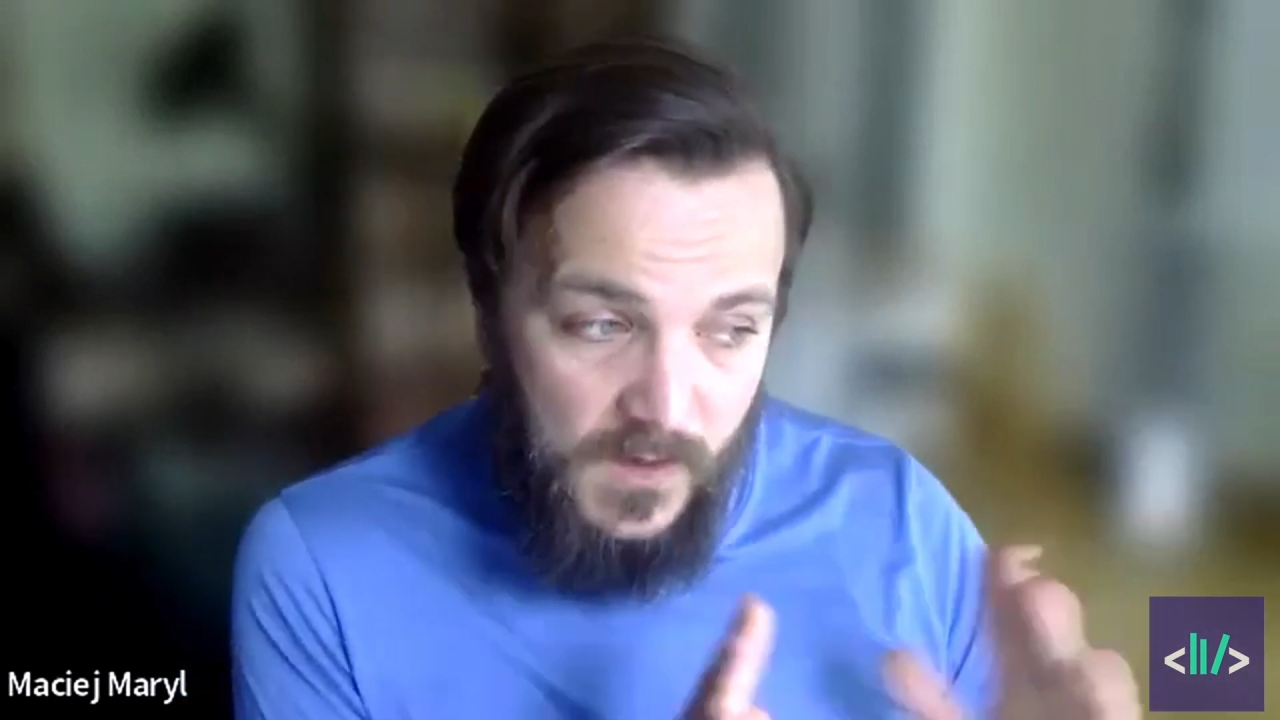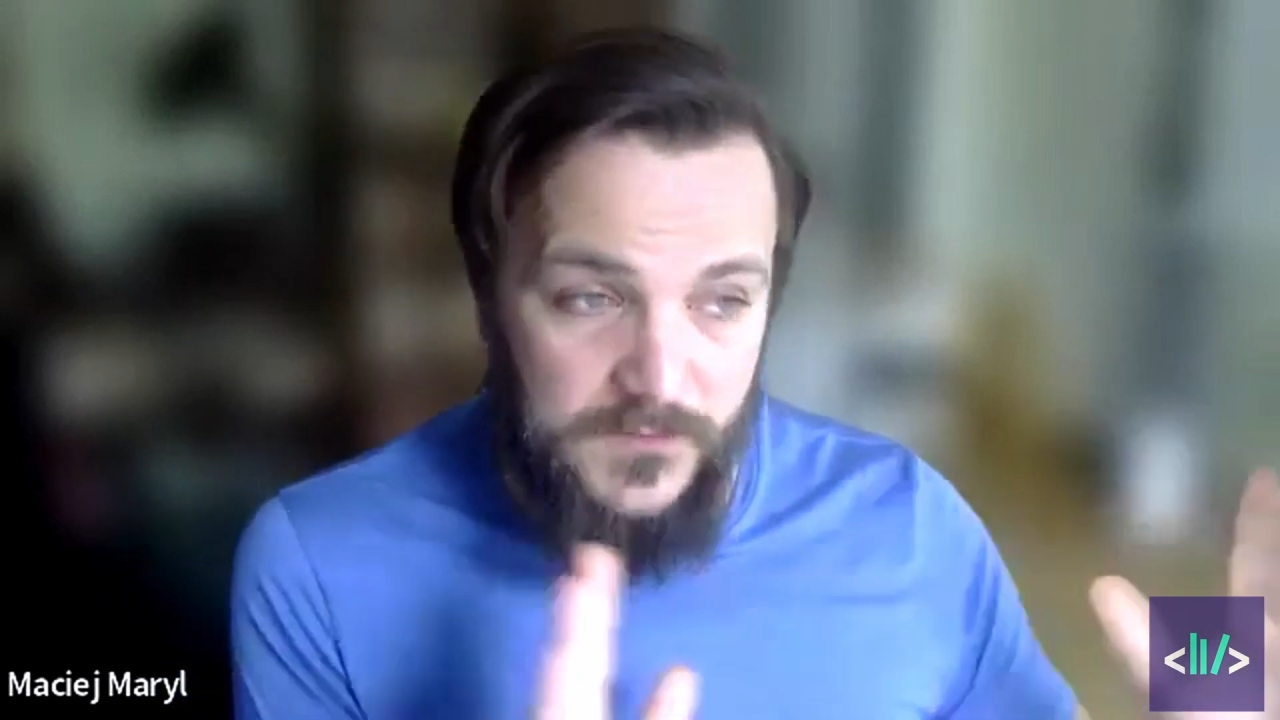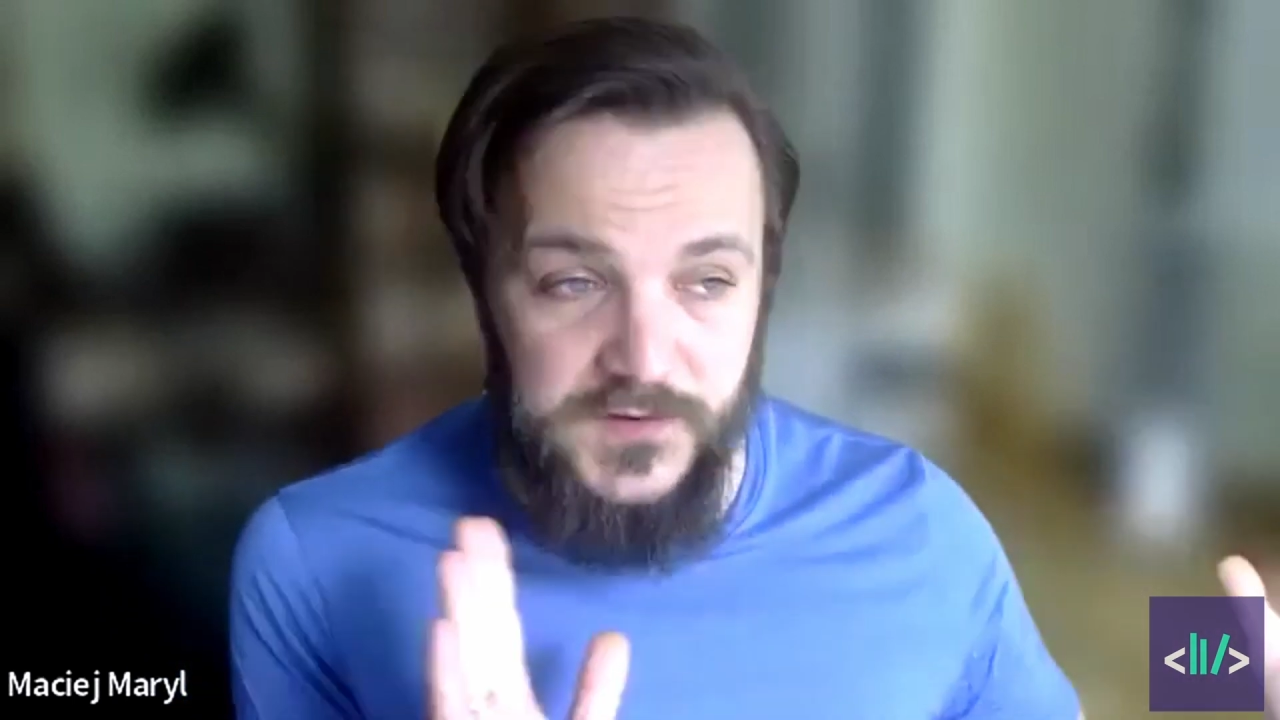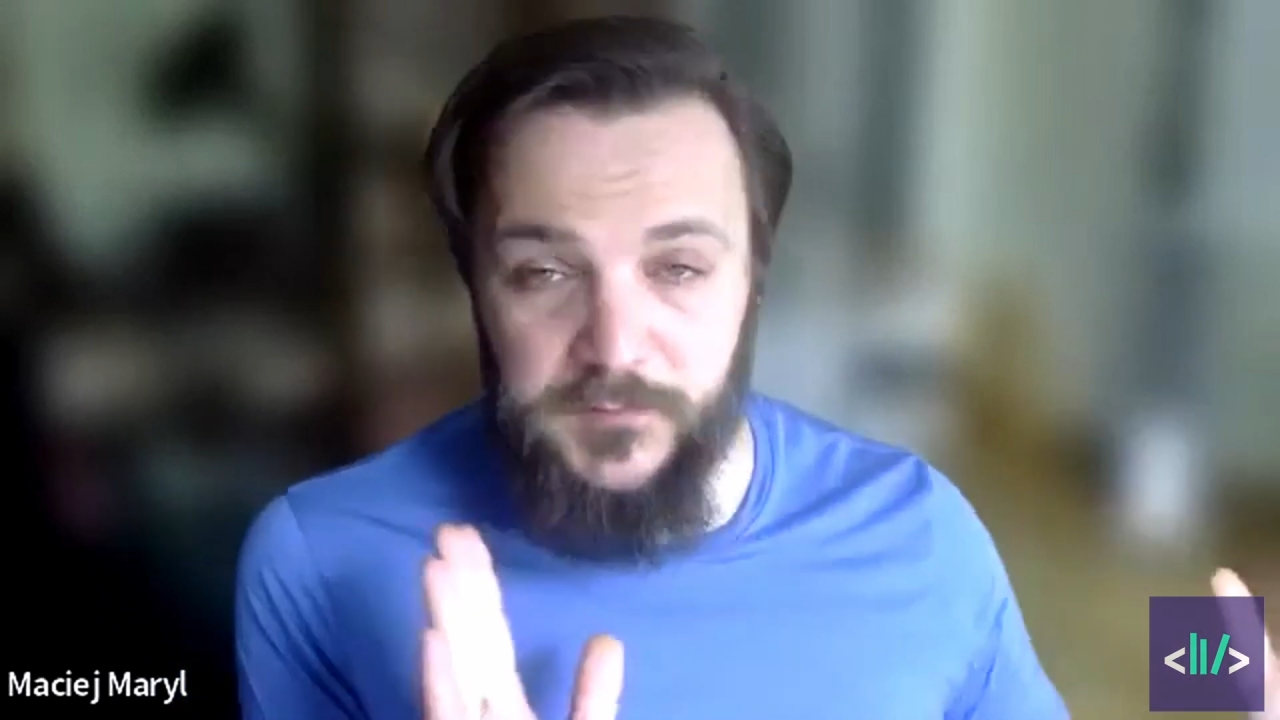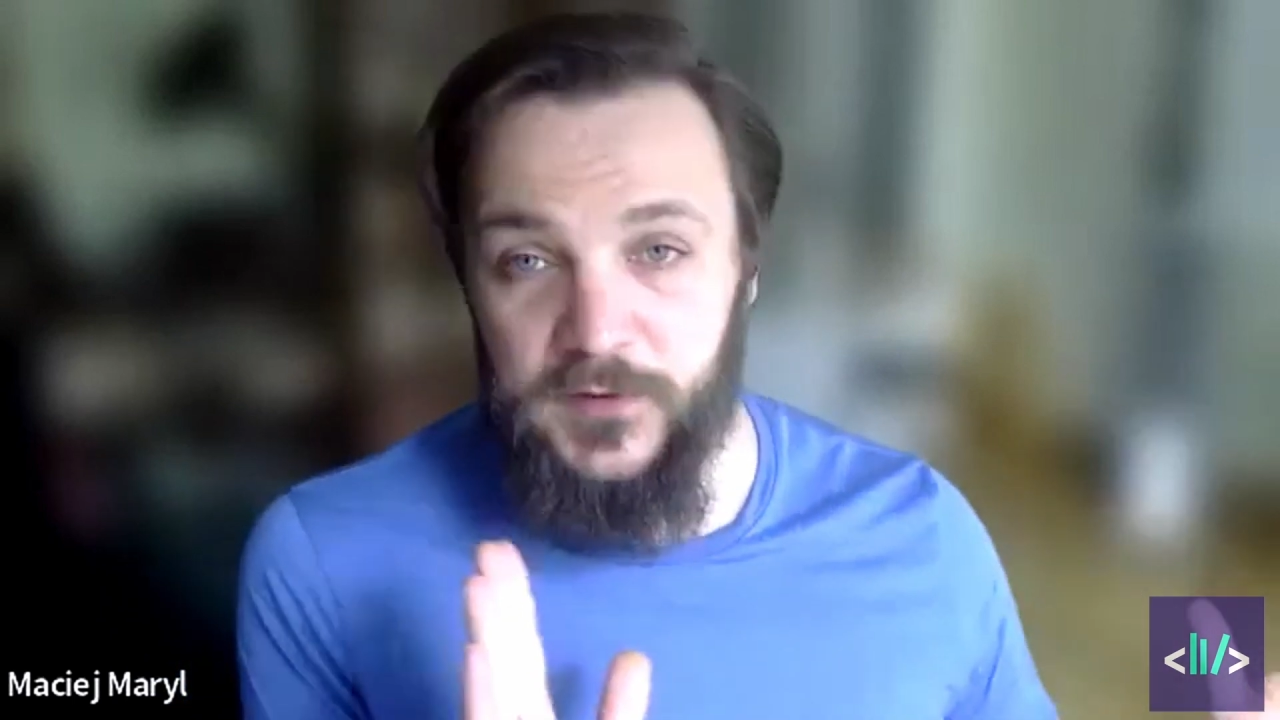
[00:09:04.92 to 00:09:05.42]

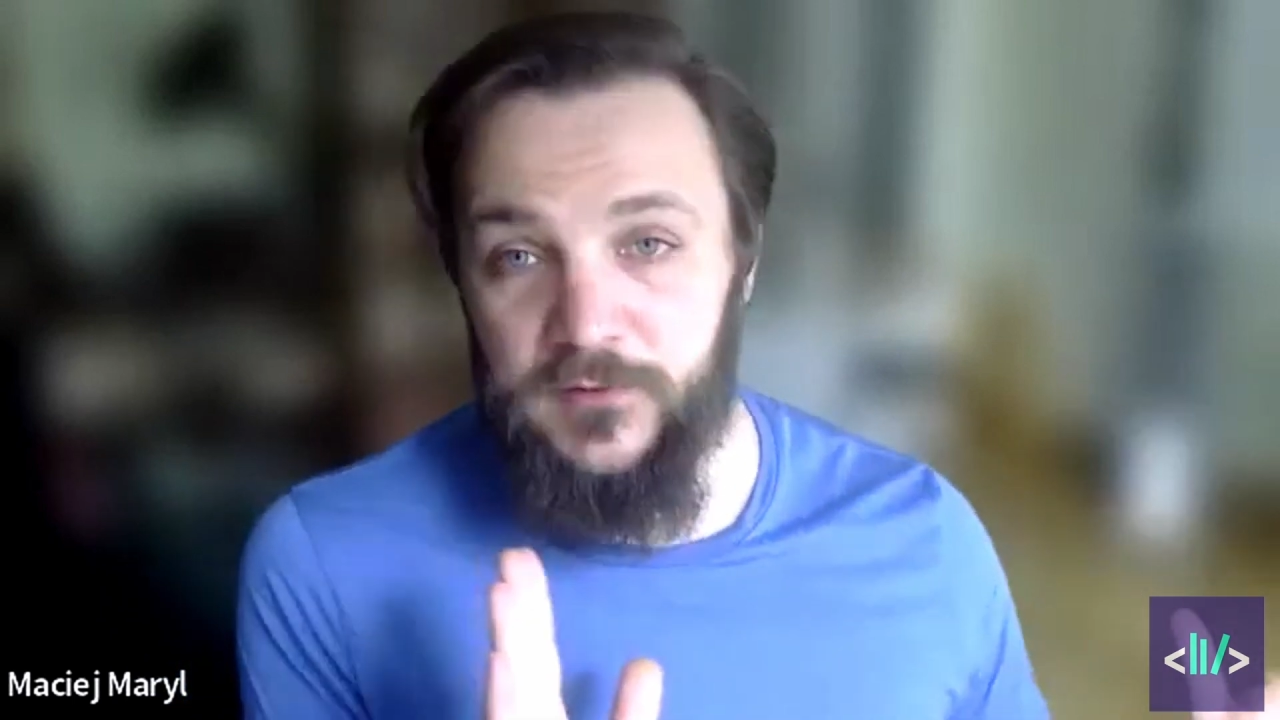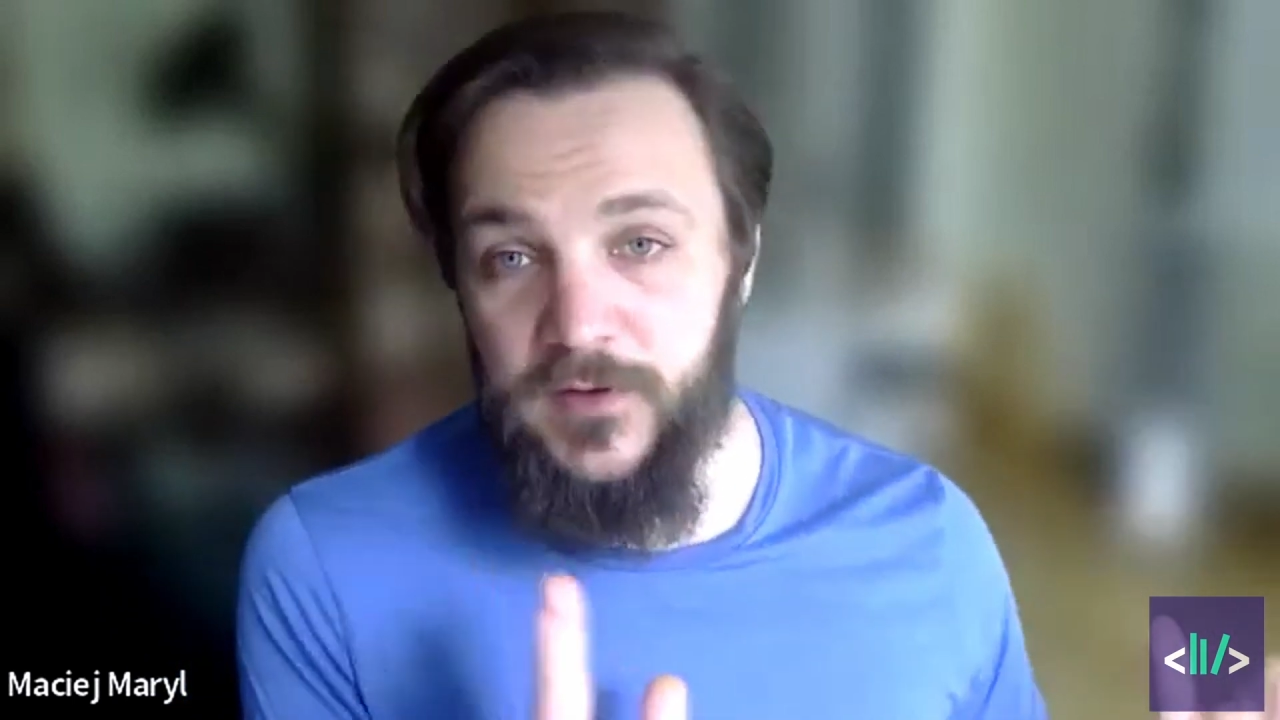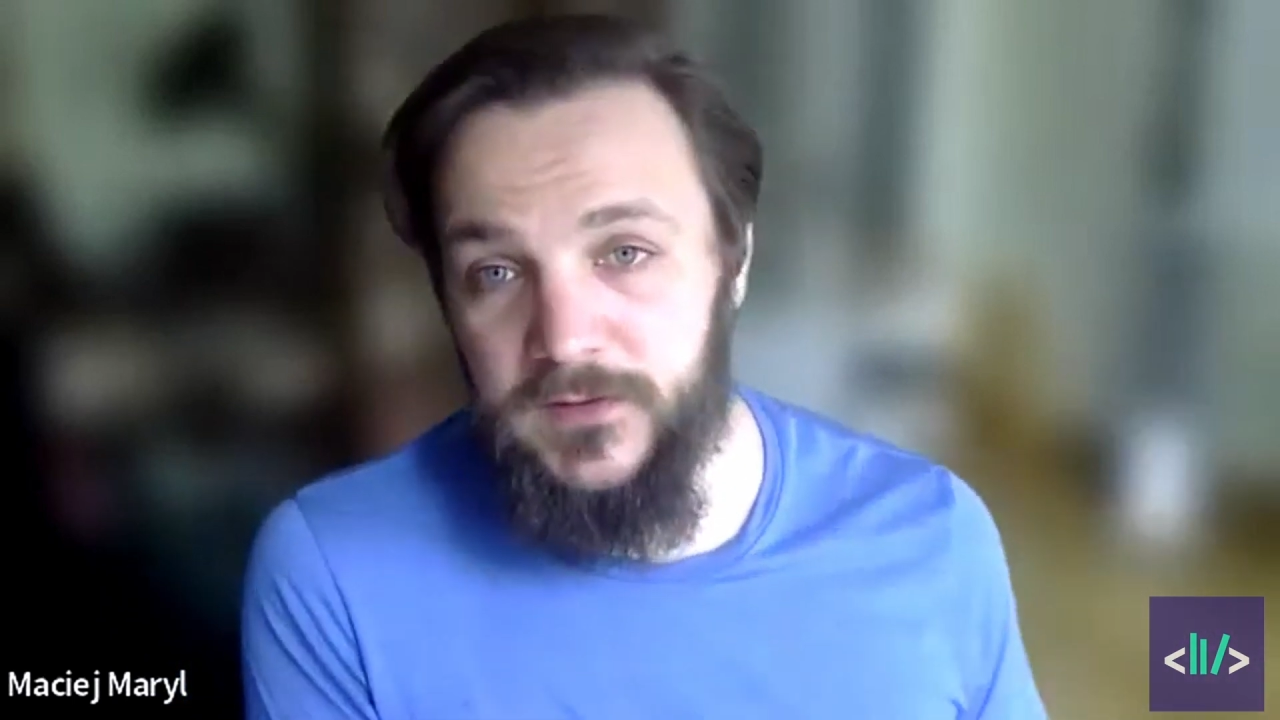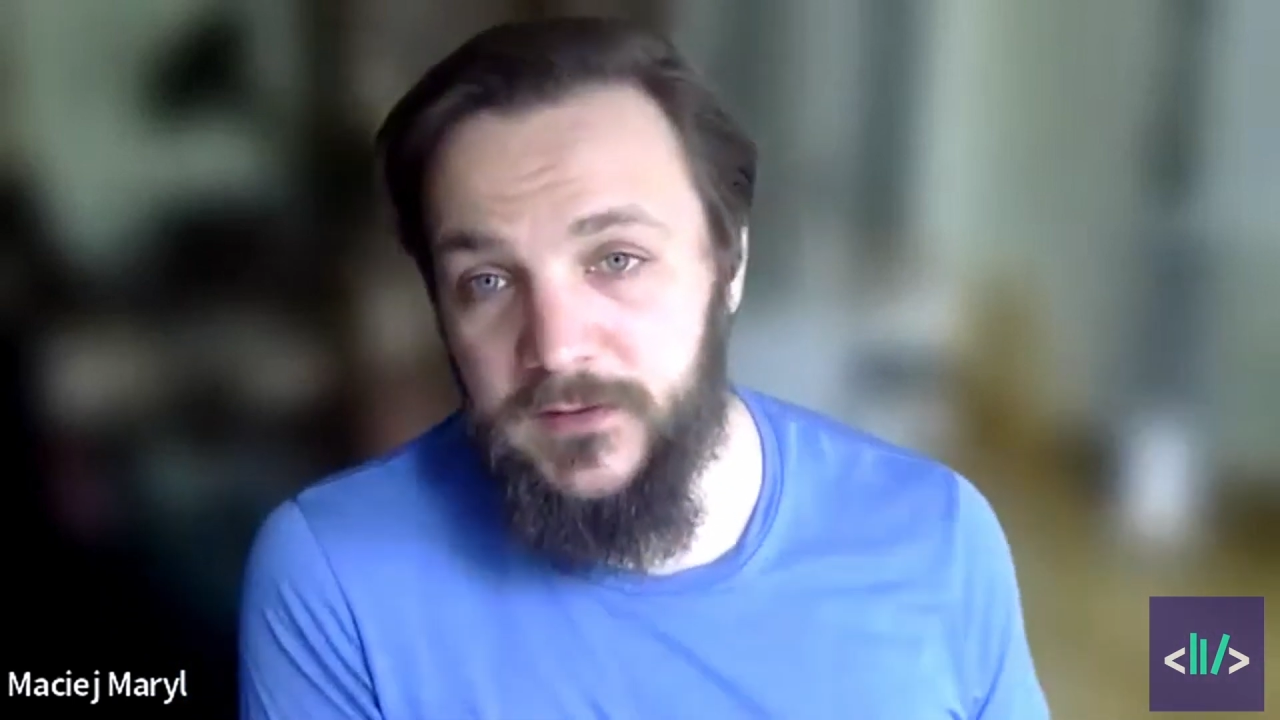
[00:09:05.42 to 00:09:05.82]
this period